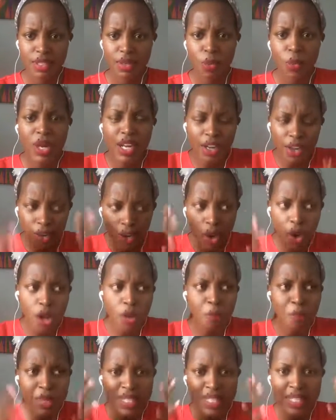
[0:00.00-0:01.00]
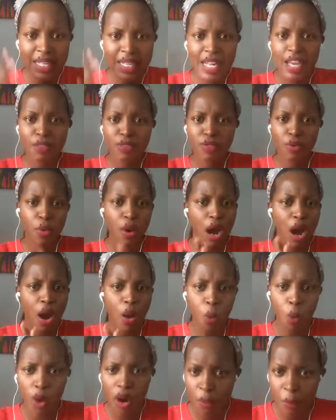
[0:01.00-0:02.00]
We cannot be slaves for our
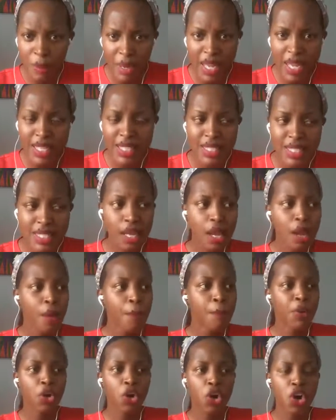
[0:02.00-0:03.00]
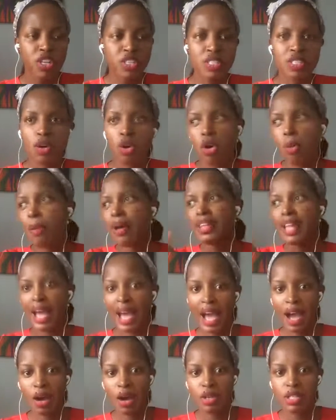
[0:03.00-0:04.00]
workplace because, but the
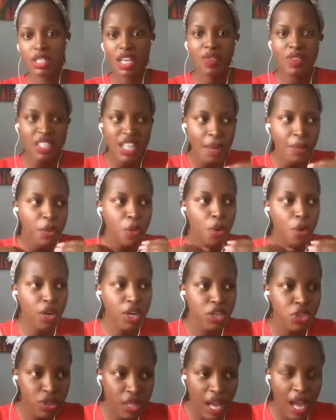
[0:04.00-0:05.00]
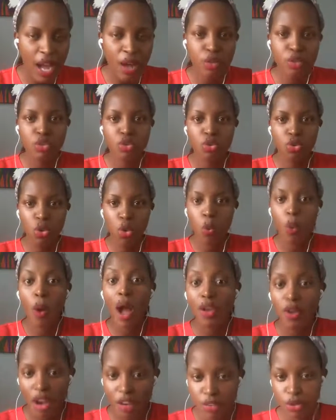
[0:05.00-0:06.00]
house. Every time you walk into the house, you know
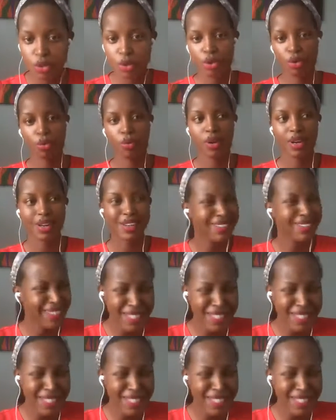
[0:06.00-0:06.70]
why you have to go to work.